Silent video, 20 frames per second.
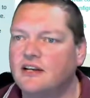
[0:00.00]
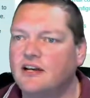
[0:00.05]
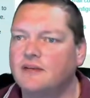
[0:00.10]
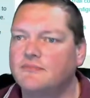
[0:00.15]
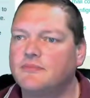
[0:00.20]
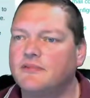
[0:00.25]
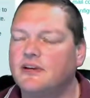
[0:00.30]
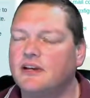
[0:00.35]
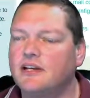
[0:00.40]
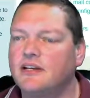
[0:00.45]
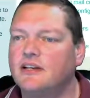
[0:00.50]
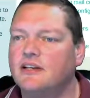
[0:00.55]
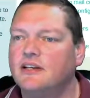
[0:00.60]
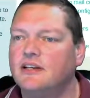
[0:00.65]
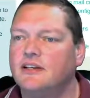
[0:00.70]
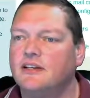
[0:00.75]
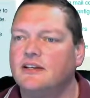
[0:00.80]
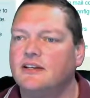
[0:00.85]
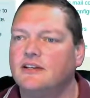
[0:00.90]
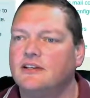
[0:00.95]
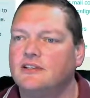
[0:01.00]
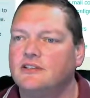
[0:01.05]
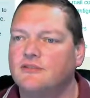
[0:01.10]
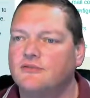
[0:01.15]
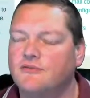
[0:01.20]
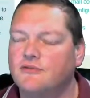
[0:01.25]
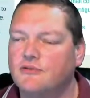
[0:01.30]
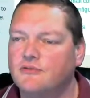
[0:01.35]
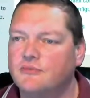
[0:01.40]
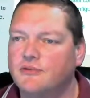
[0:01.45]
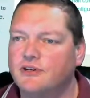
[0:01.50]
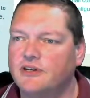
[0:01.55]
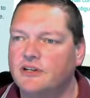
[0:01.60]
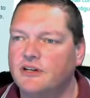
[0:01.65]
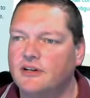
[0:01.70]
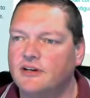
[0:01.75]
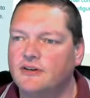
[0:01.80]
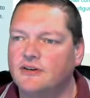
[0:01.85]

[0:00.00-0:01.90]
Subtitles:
upgrade to 4.0.